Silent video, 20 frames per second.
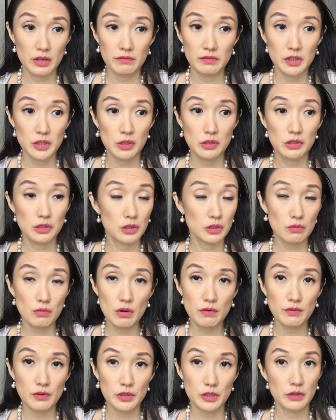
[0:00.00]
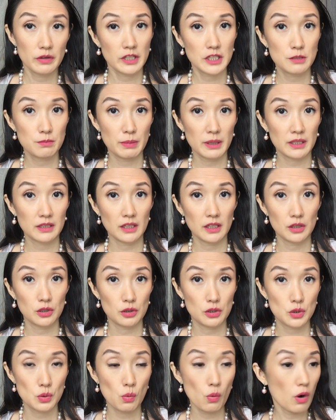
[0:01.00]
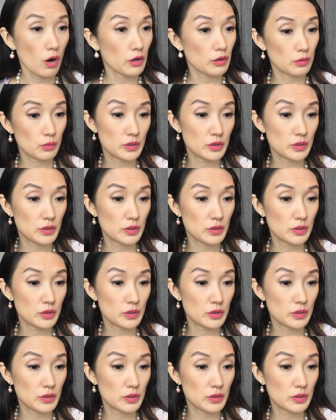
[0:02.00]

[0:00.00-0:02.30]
If you go to the river, you expect that there's water.